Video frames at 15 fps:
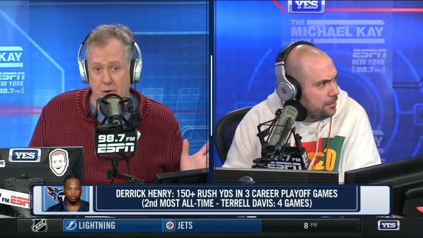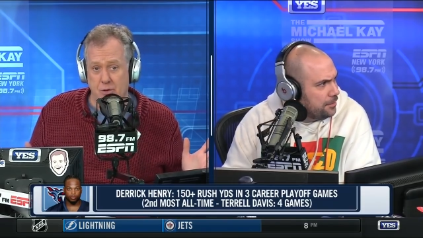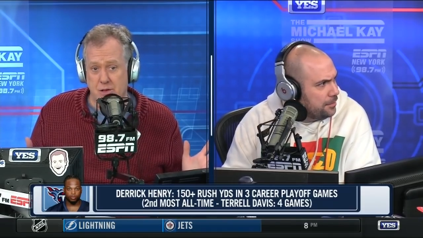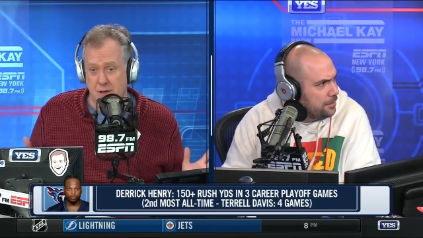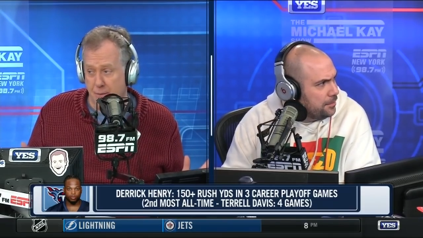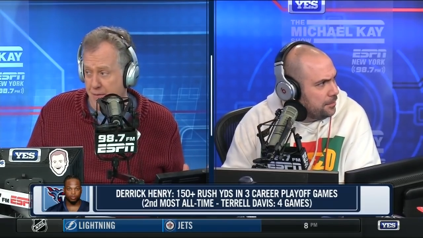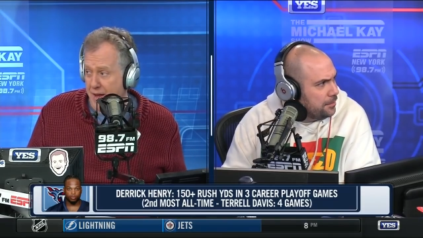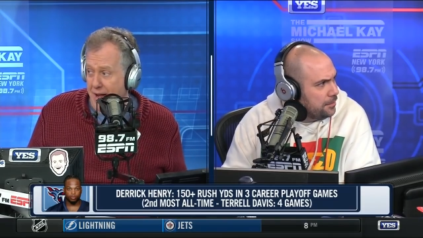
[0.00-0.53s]
Speaker 1: or
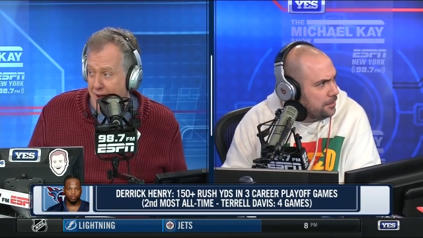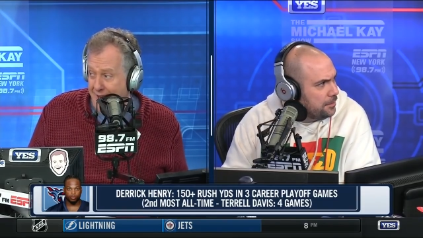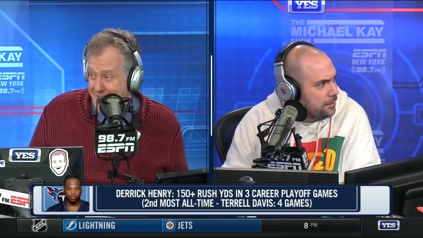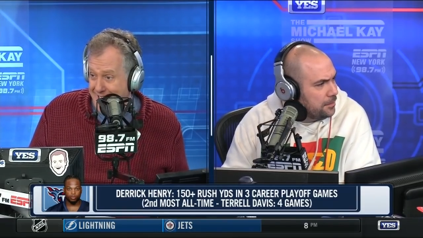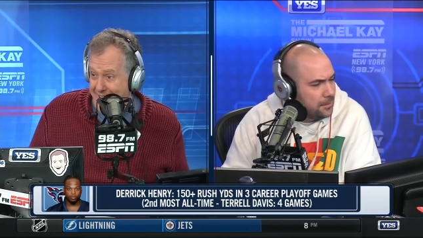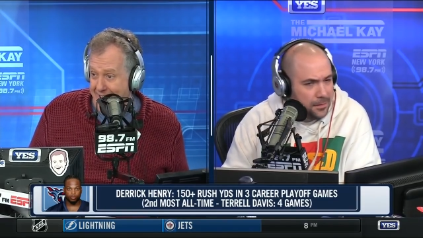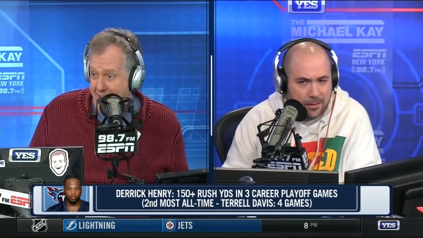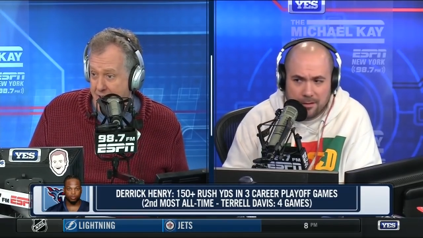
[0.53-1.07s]
something like
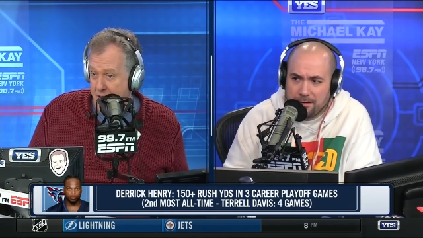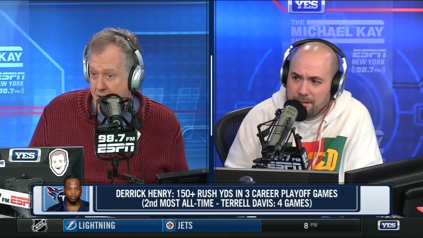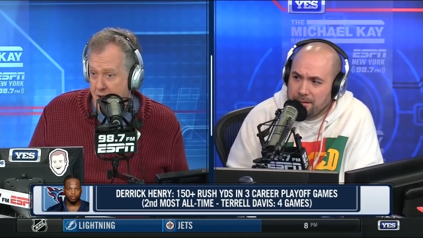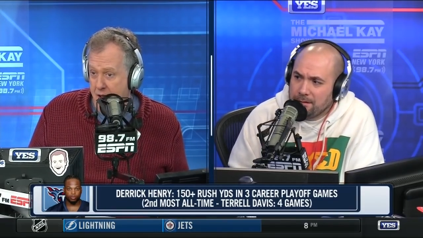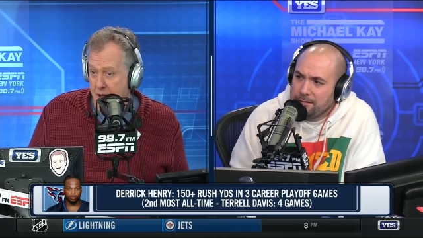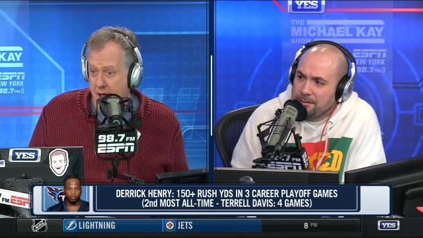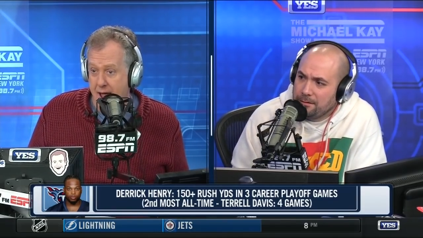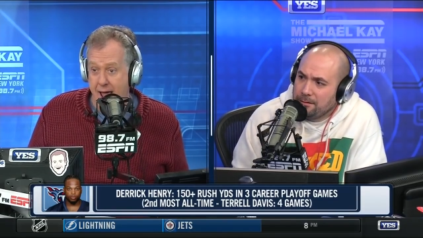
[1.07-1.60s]
that.
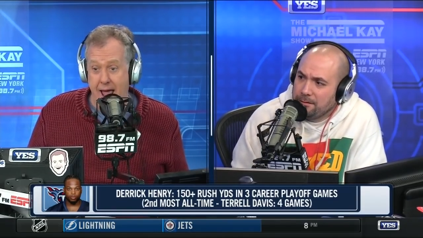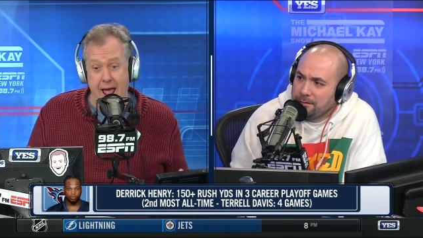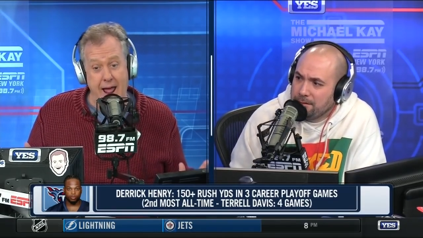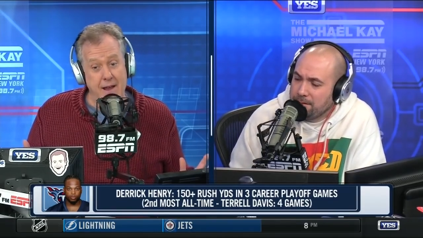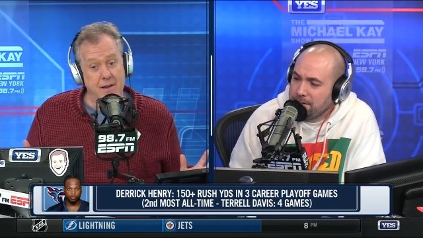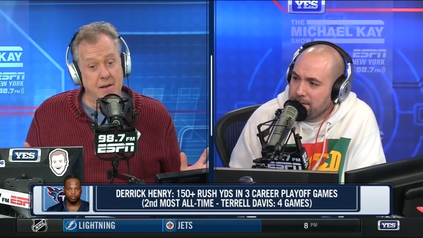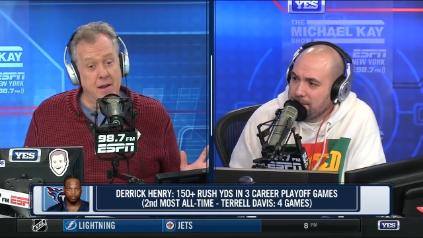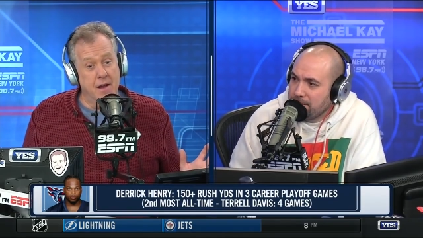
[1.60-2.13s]

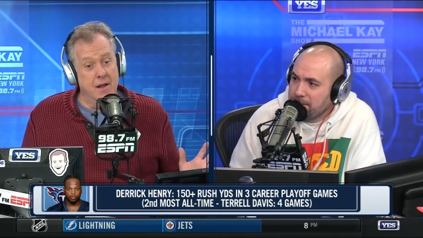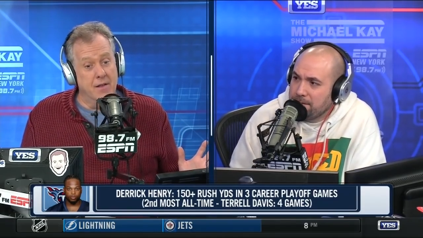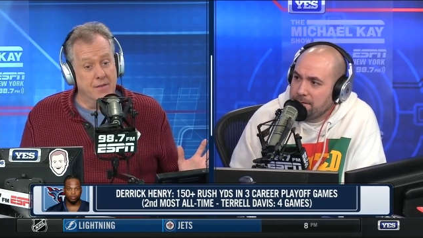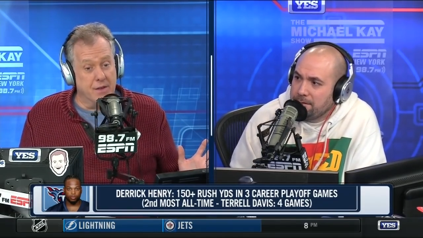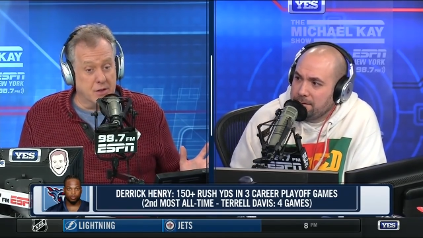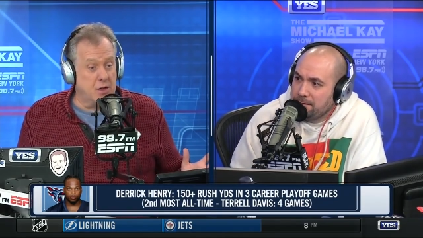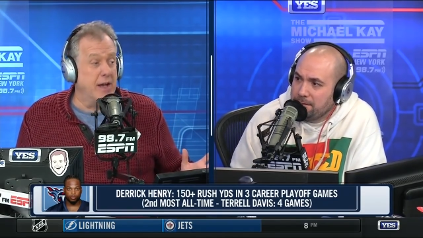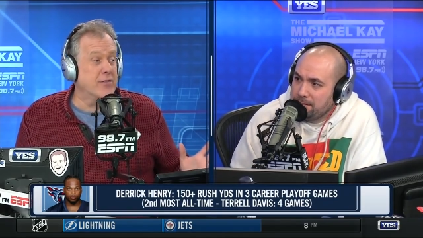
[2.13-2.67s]
And the
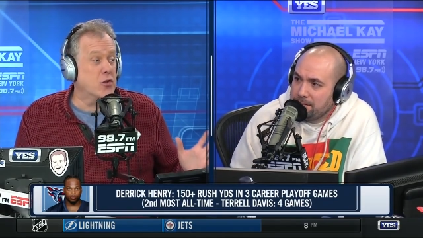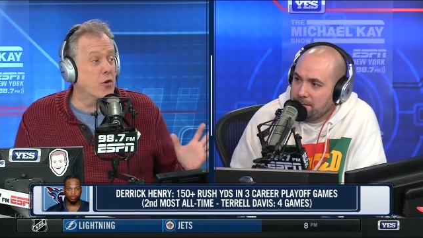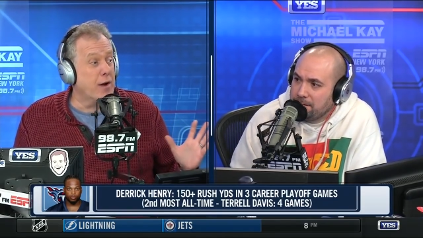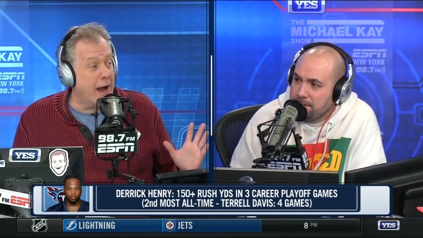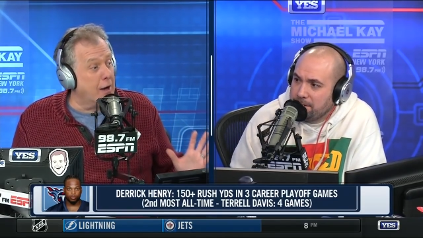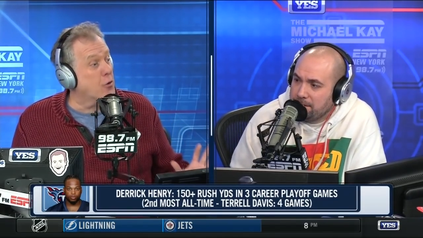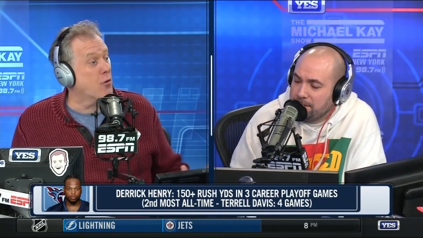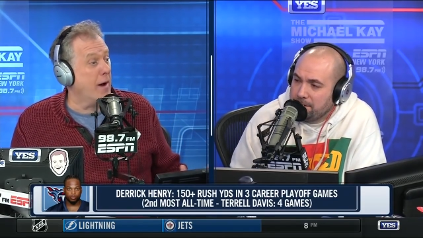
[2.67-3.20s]
Chiefs are
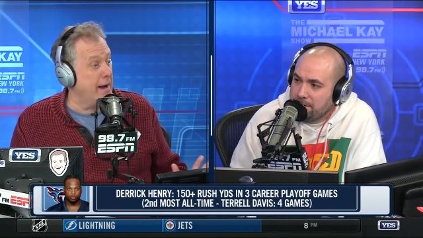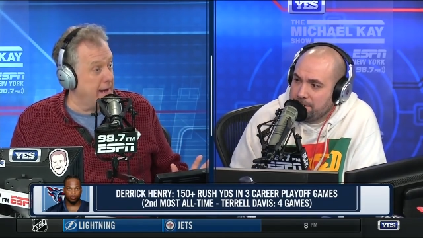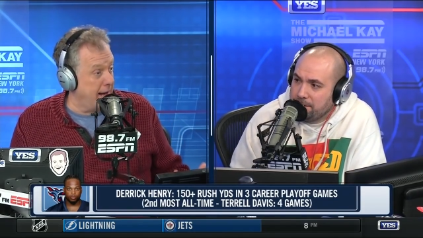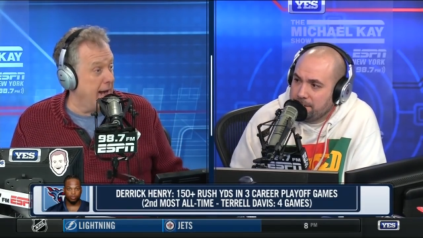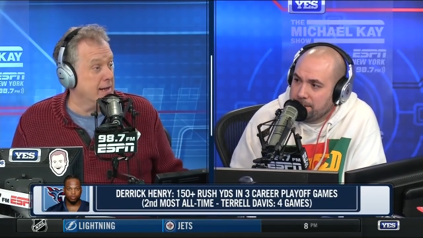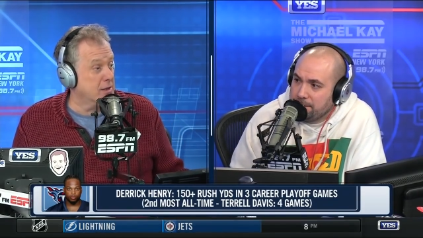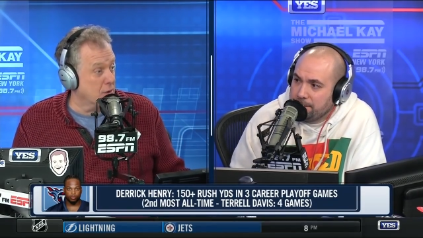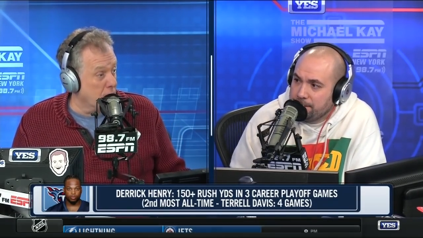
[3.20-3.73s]
not great
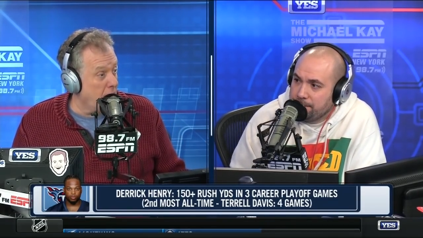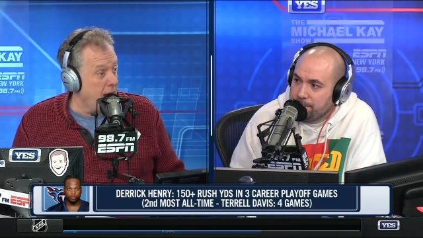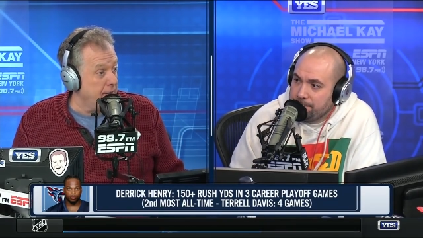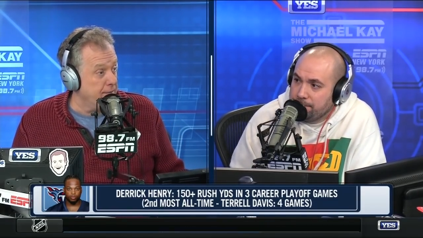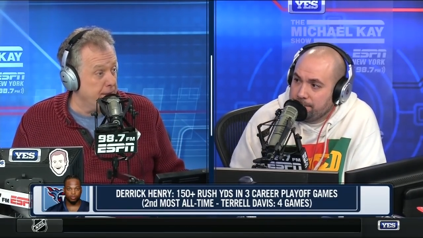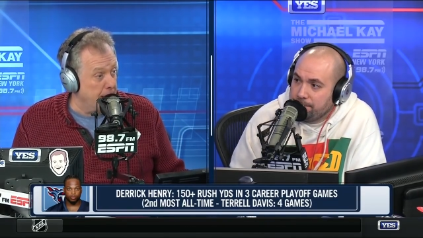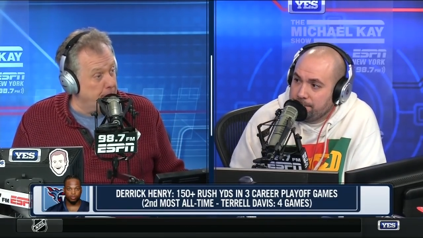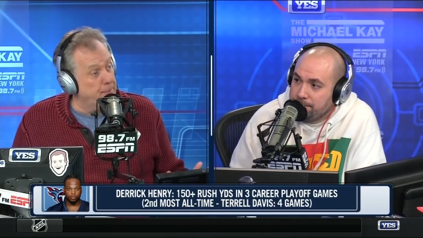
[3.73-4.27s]
against the run.
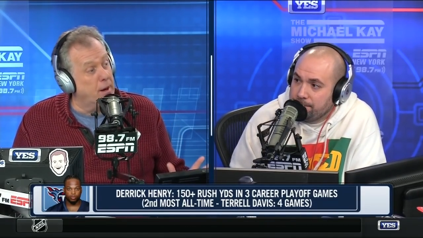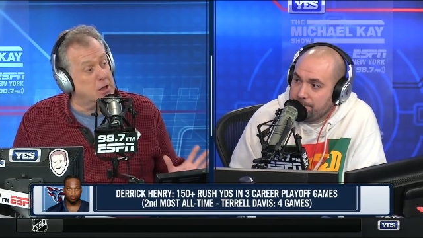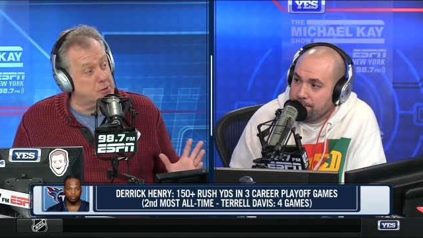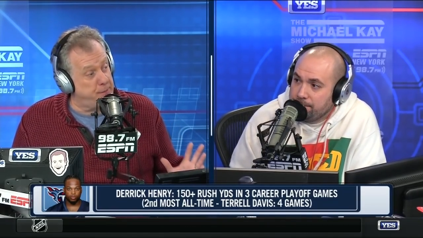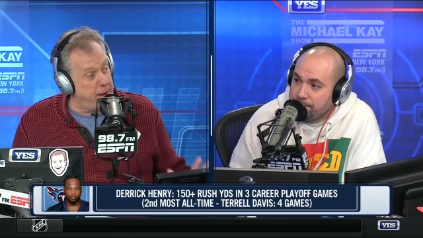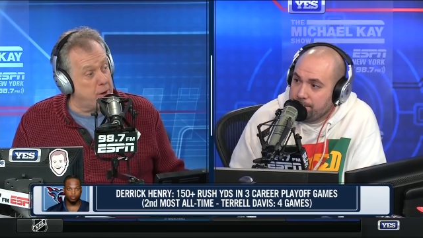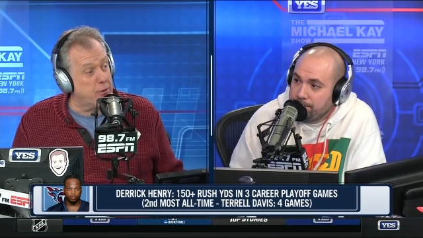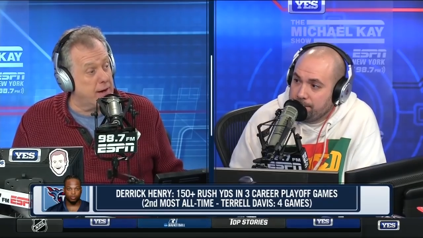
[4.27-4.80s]
They're much
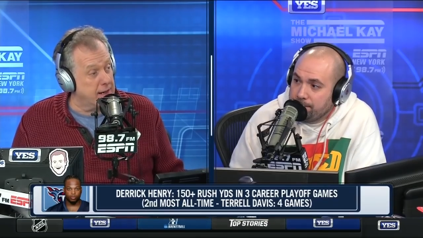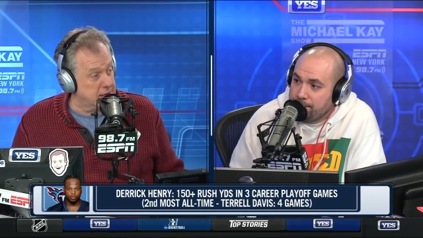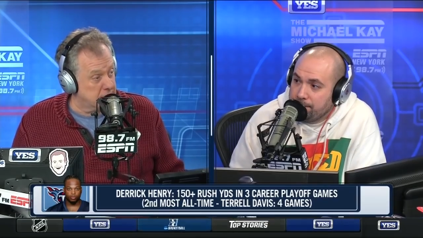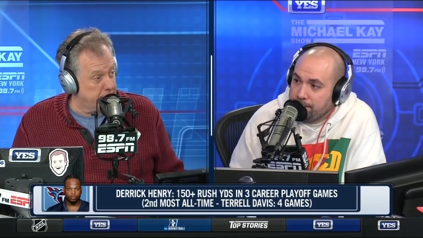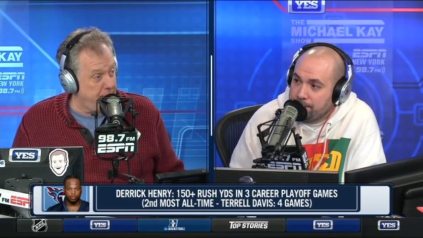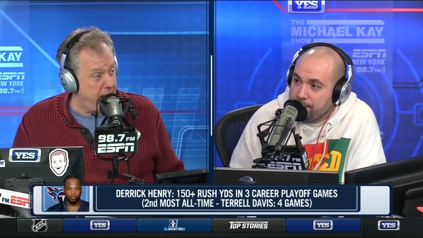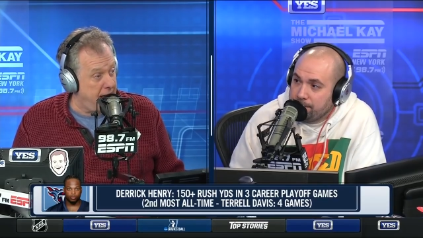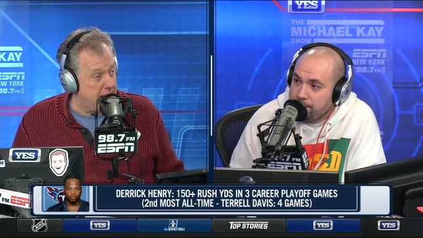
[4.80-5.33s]
better against the
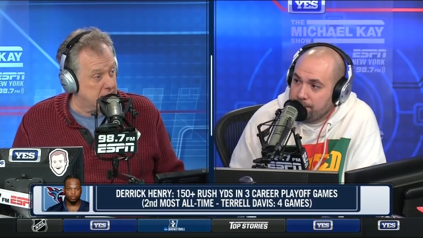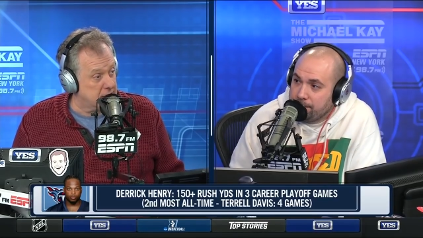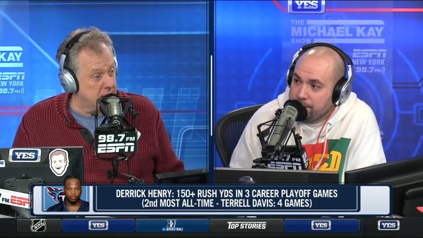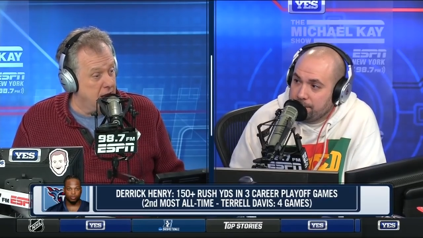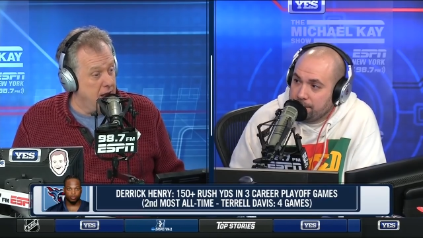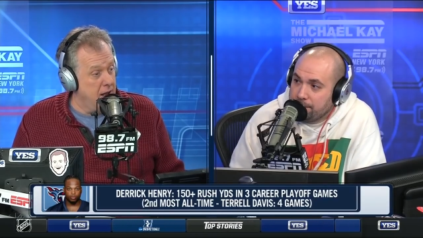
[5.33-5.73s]
pass.